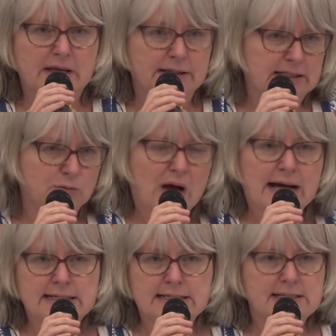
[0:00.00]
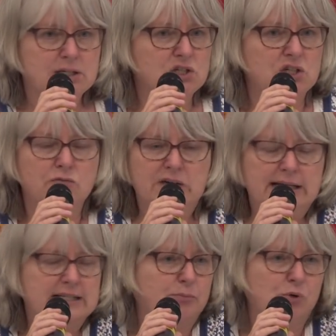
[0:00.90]
that need wider discussion. We
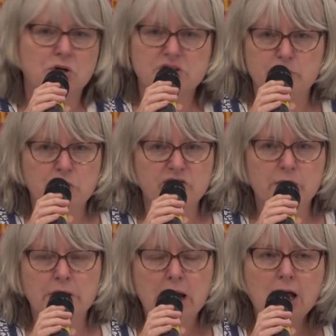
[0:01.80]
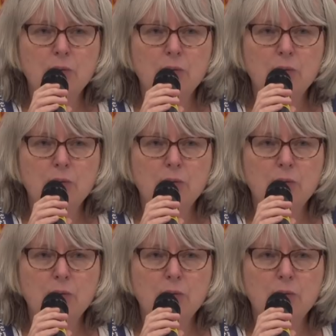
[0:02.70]
need a broader movement.